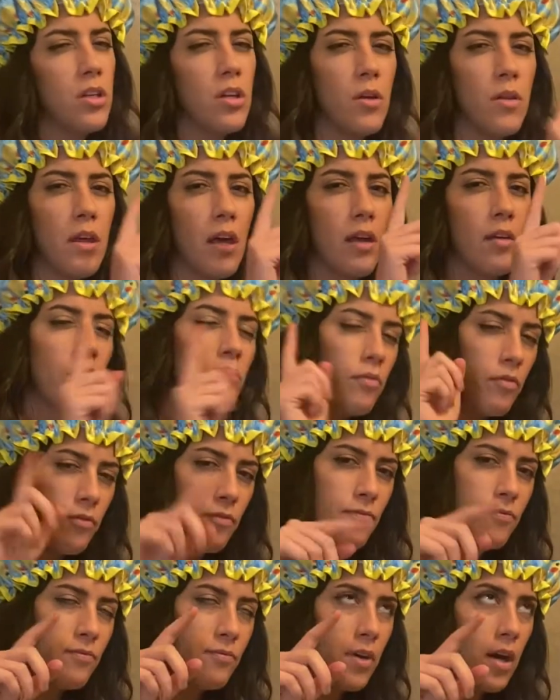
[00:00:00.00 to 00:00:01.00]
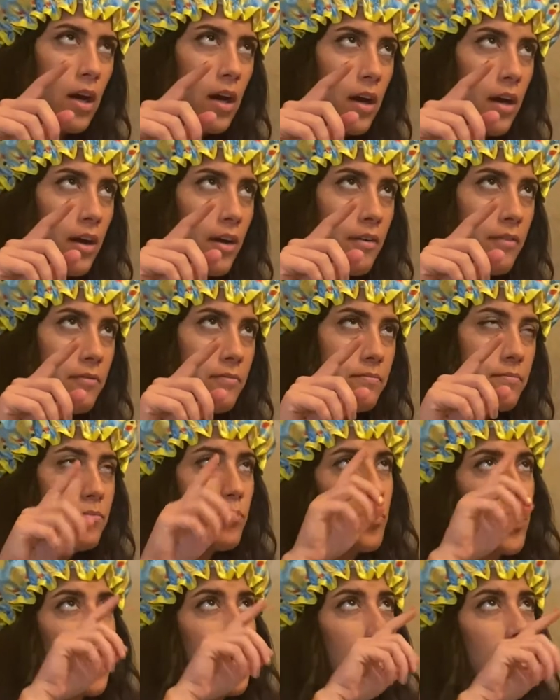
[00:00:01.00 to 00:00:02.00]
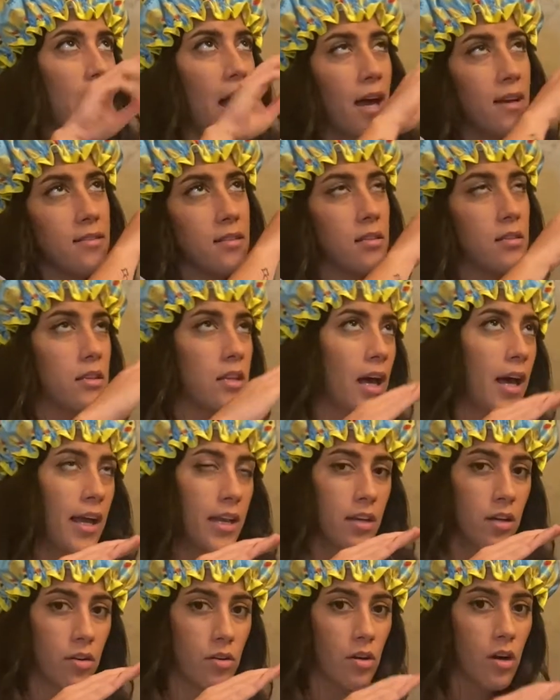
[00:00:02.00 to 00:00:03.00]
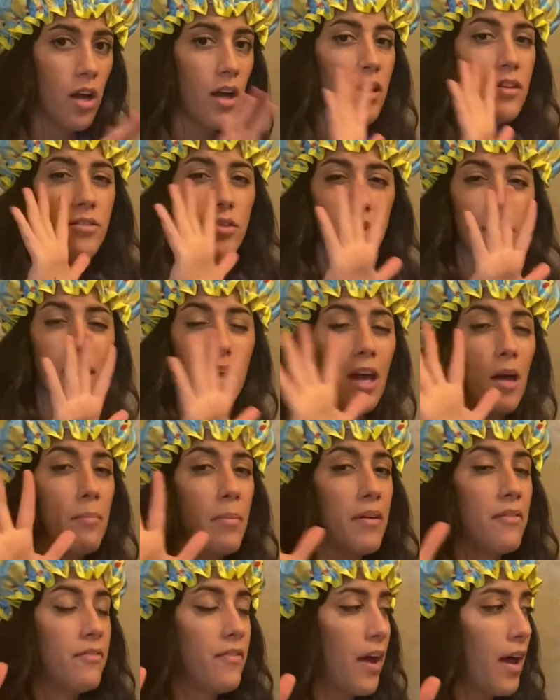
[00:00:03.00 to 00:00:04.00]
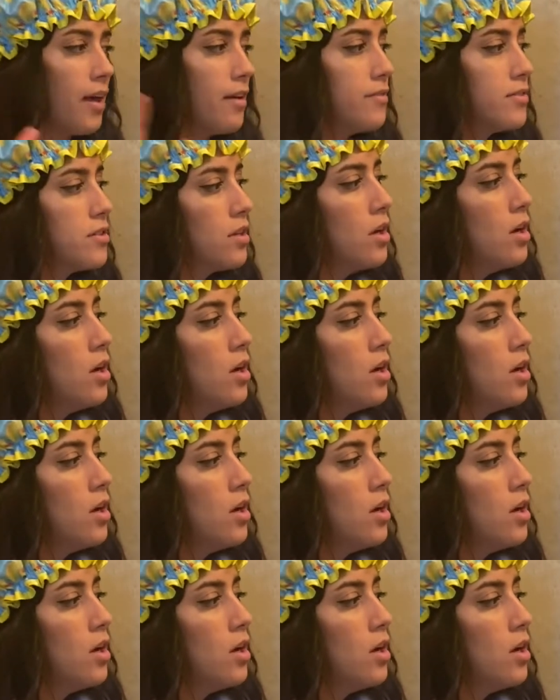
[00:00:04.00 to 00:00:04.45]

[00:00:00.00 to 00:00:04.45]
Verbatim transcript: know that uh, when it has a line across, you can count by fives.